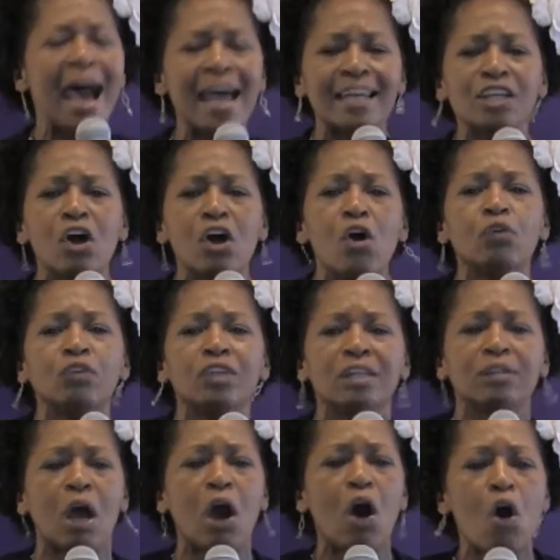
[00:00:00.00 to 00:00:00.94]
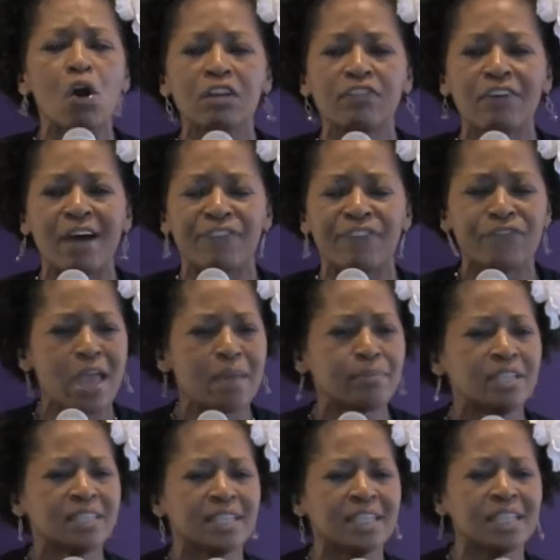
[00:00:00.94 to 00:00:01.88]
I know that all of our
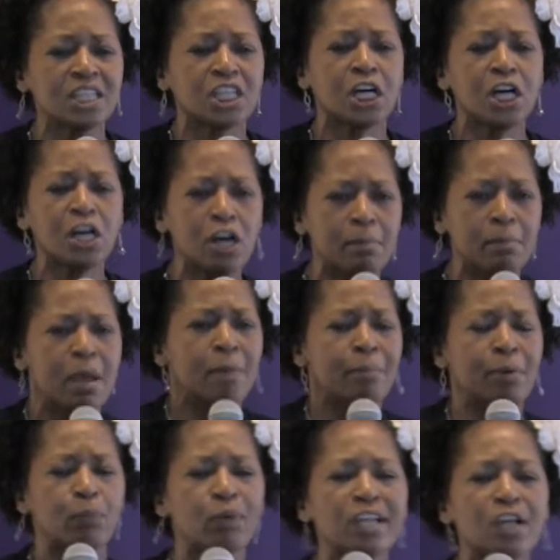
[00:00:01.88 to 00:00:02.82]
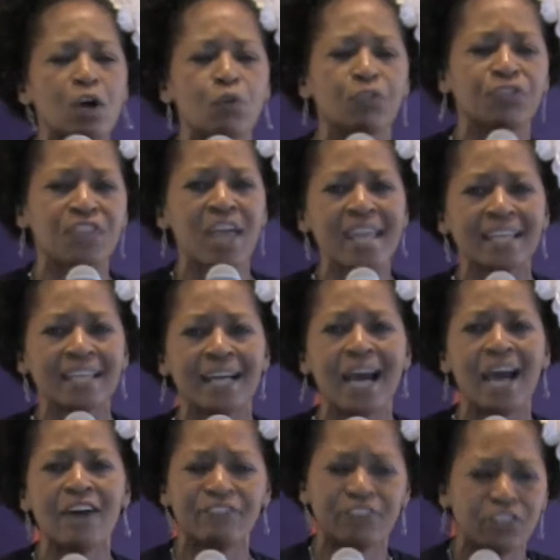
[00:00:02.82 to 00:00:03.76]
family didn't come, but we're going to thank
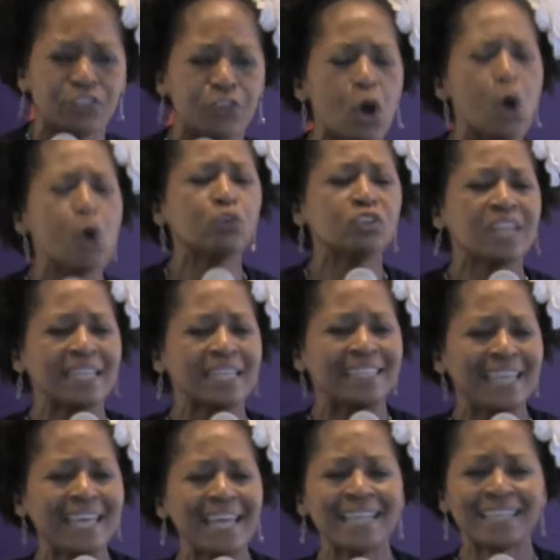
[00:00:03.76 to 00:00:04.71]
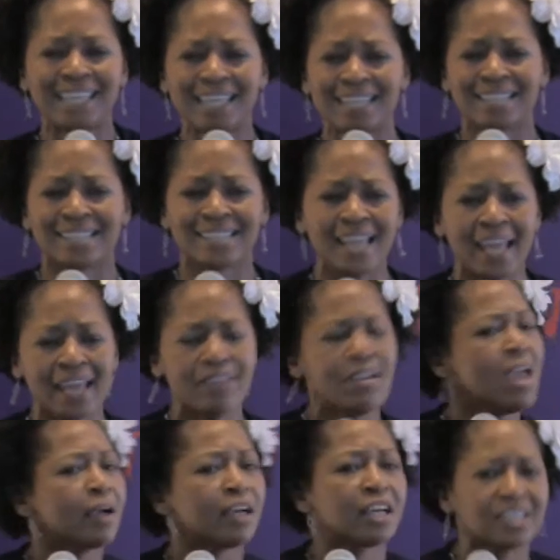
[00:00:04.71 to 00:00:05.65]
God for those that did get
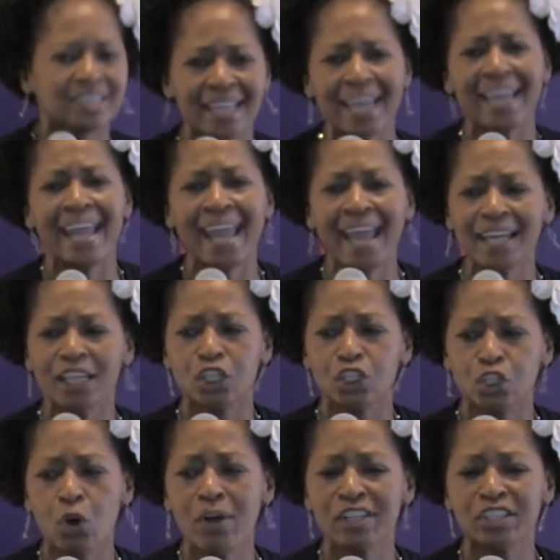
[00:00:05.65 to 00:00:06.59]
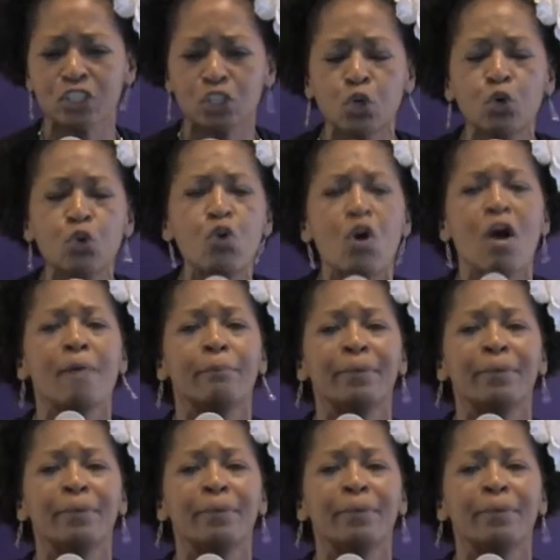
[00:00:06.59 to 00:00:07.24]
saved because they had a choice too